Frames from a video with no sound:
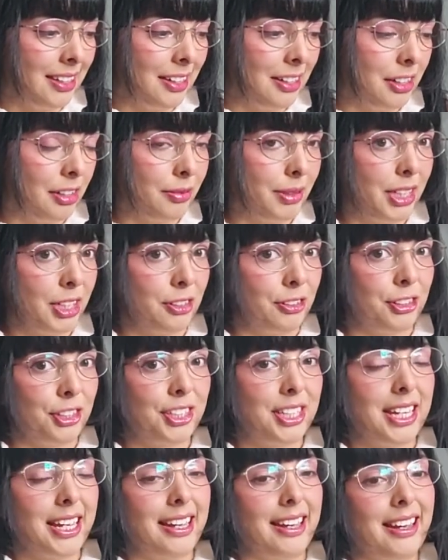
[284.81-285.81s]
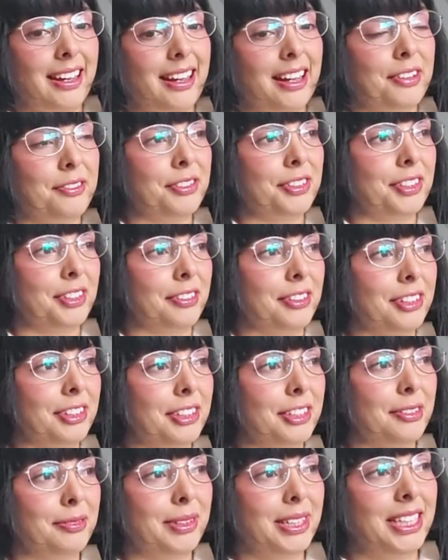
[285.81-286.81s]
Oh my gosh, yeah, I've sold
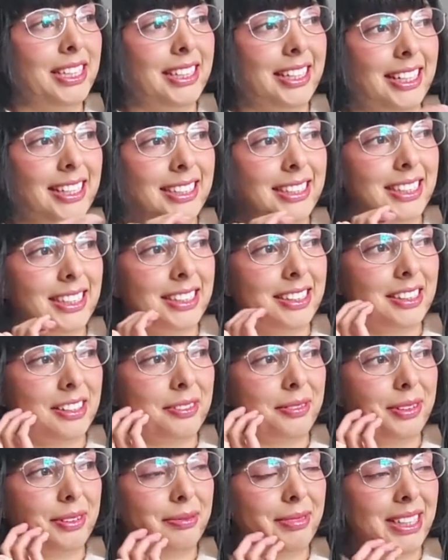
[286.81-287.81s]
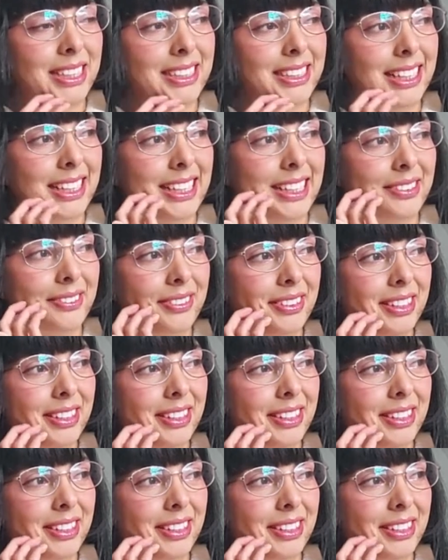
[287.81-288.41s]
so many dresses over my time.